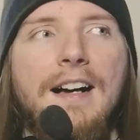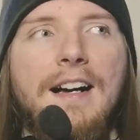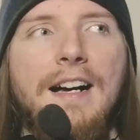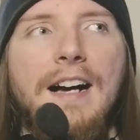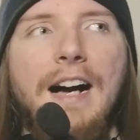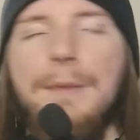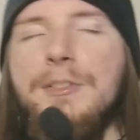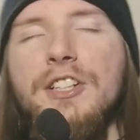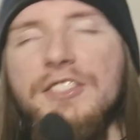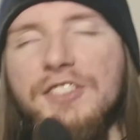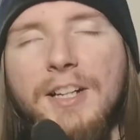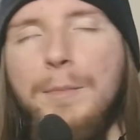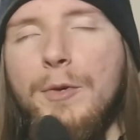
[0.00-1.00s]
I'm sure
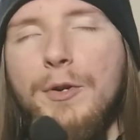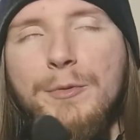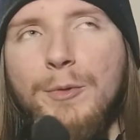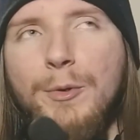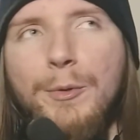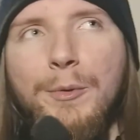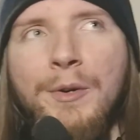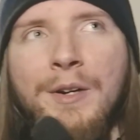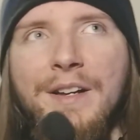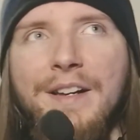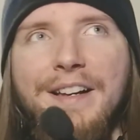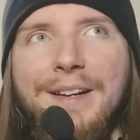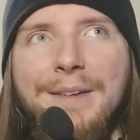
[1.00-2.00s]
someone will
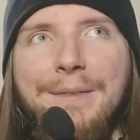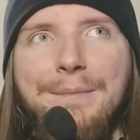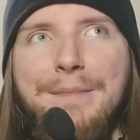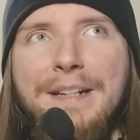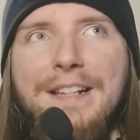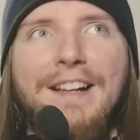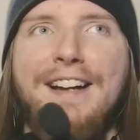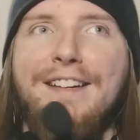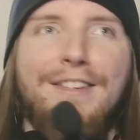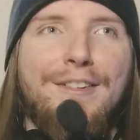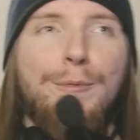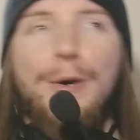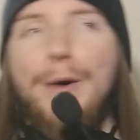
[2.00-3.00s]
be like,
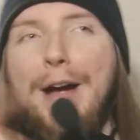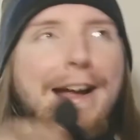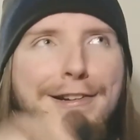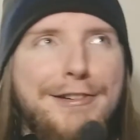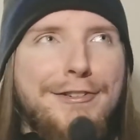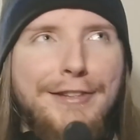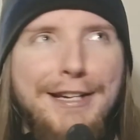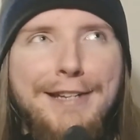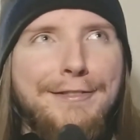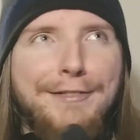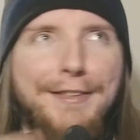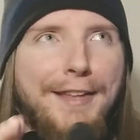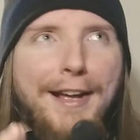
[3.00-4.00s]
well, actually,
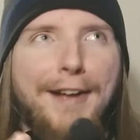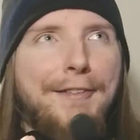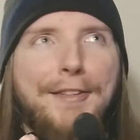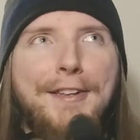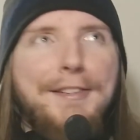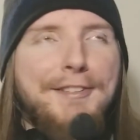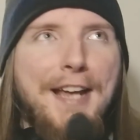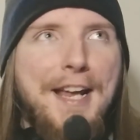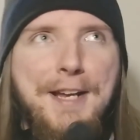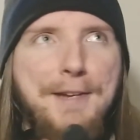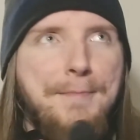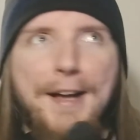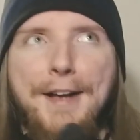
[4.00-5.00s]
this
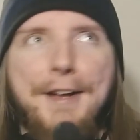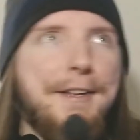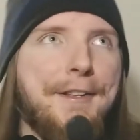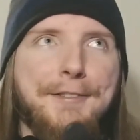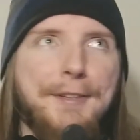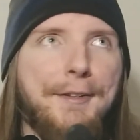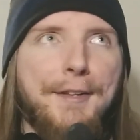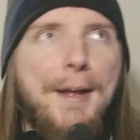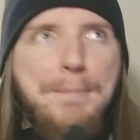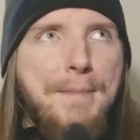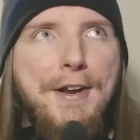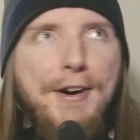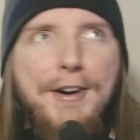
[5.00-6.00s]
game is a lot
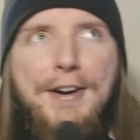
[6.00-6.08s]
better.